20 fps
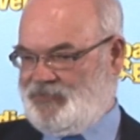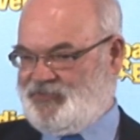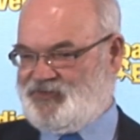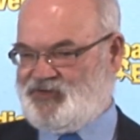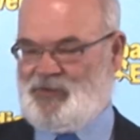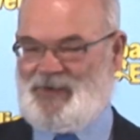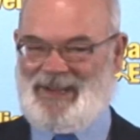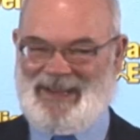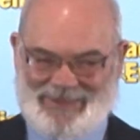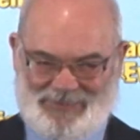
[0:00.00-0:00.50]

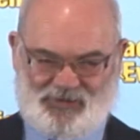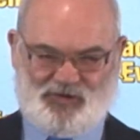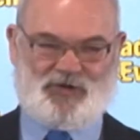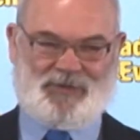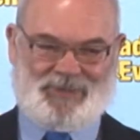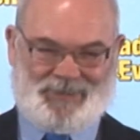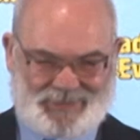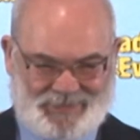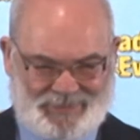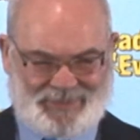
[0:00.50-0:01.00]
To
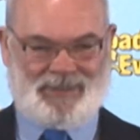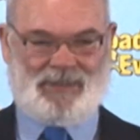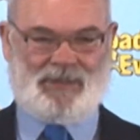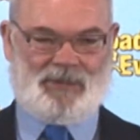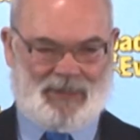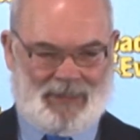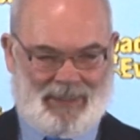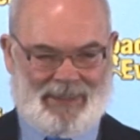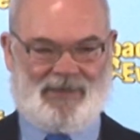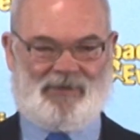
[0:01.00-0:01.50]
actually
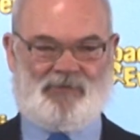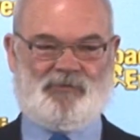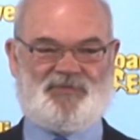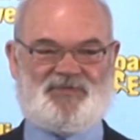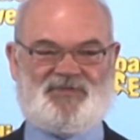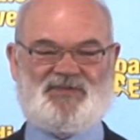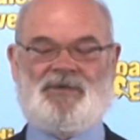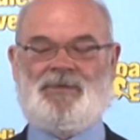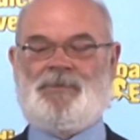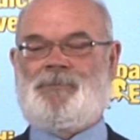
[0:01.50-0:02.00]
single
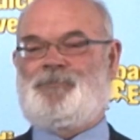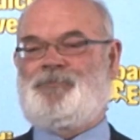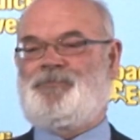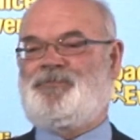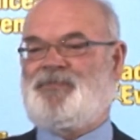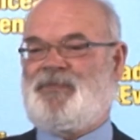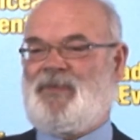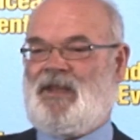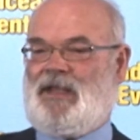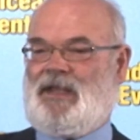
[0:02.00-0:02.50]
out
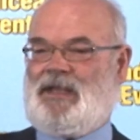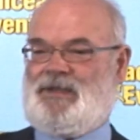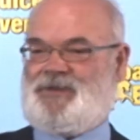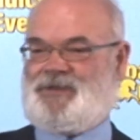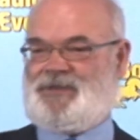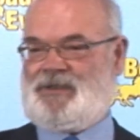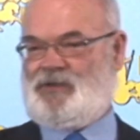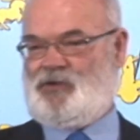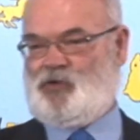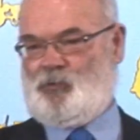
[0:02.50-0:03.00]
a
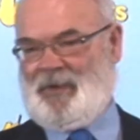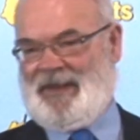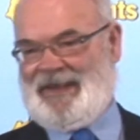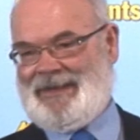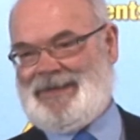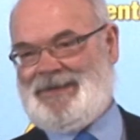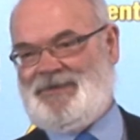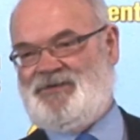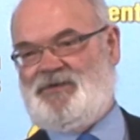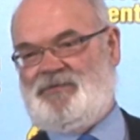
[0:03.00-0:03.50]
single
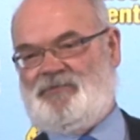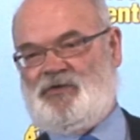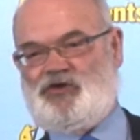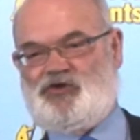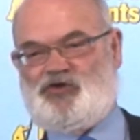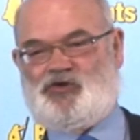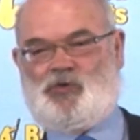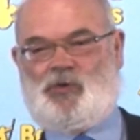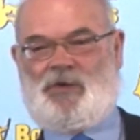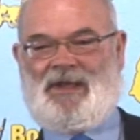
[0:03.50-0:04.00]
black
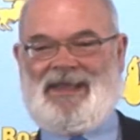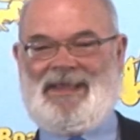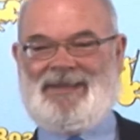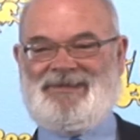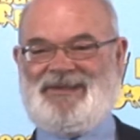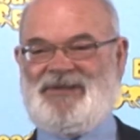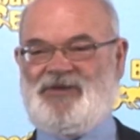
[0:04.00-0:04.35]
individual and